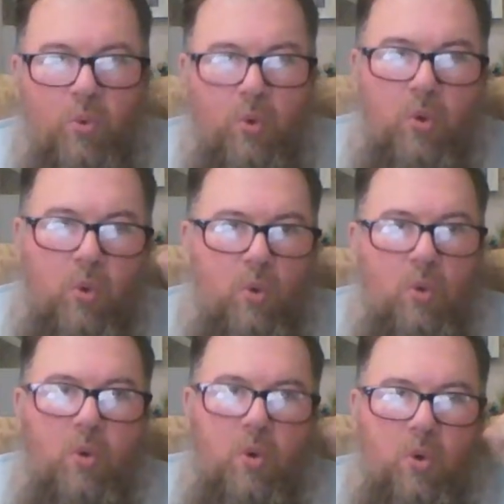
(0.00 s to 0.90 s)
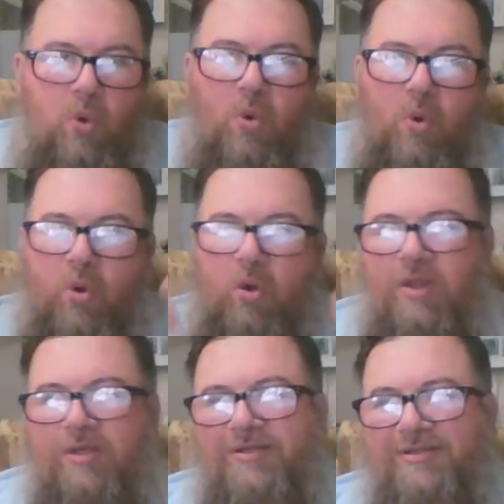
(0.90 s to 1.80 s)
Woo, woo, woo.
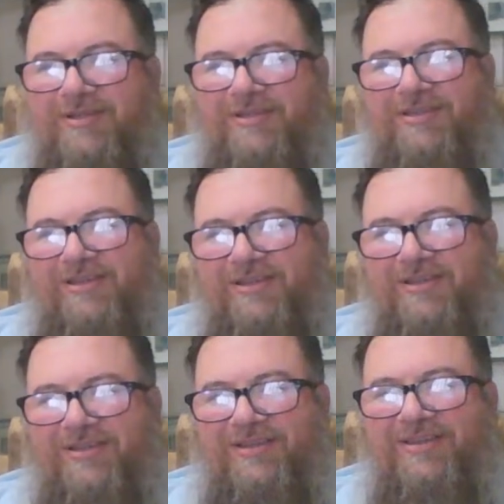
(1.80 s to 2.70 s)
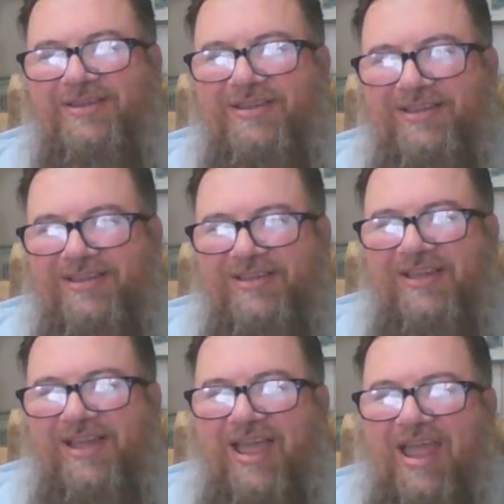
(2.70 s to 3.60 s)

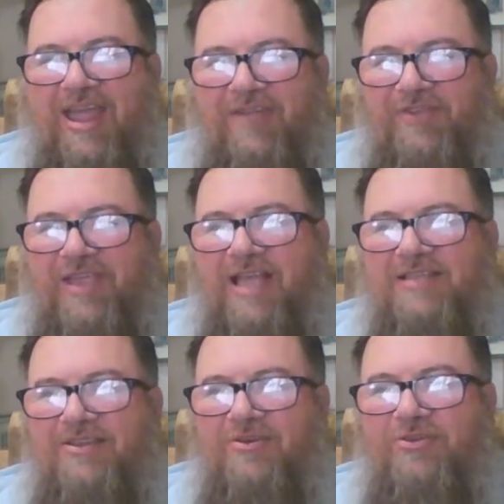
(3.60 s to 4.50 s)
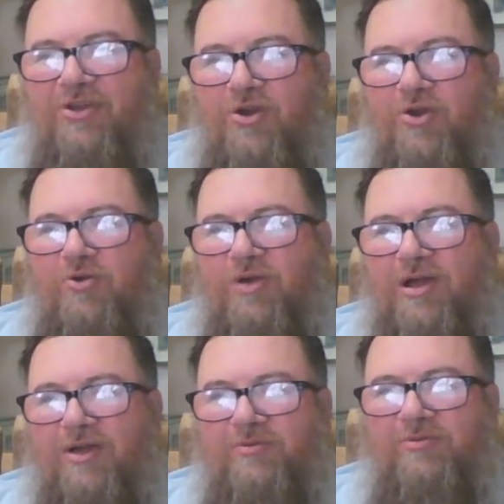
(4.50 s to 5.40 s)
Hey, if you guys don't
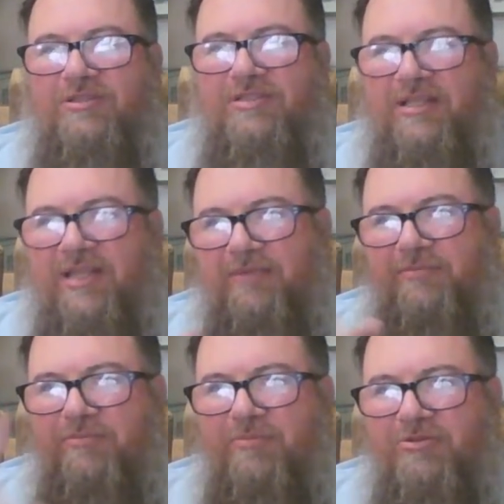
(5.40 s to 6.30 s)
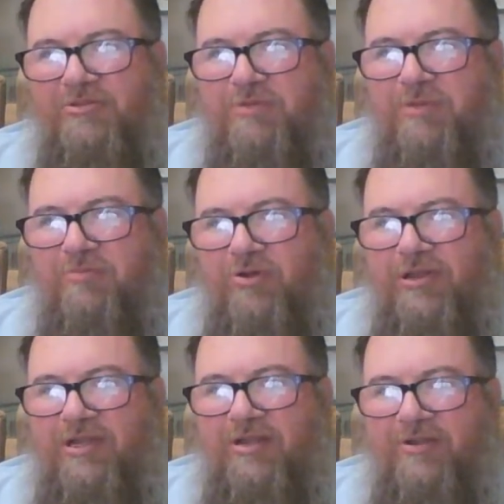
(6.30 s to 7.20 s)
know, it sounds like most people
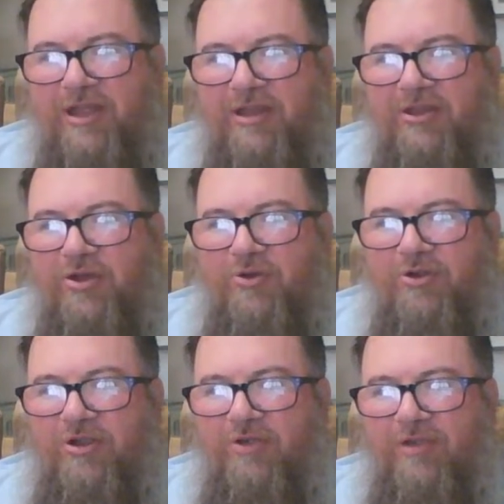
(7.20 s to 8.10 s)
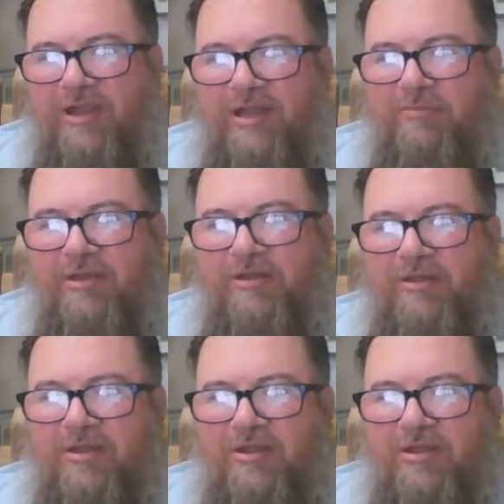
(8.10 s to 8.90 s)
on here know her already, but